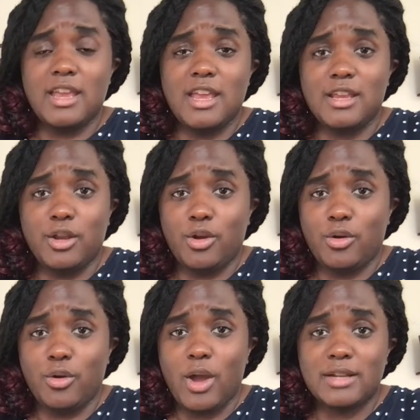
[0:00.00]

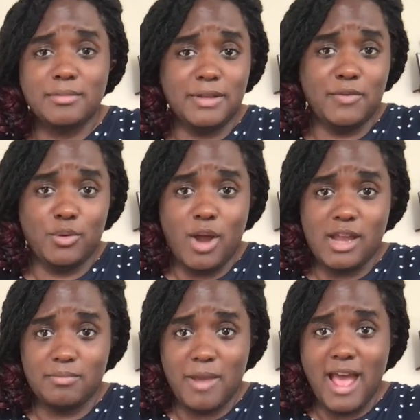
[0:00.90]
incredibly
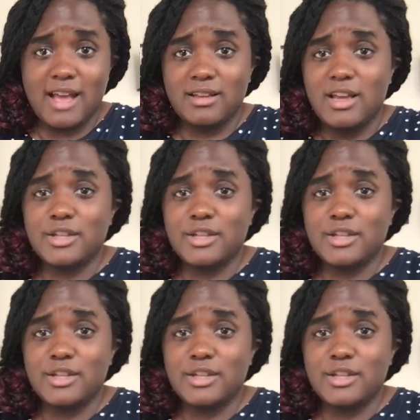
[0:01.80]
varied path.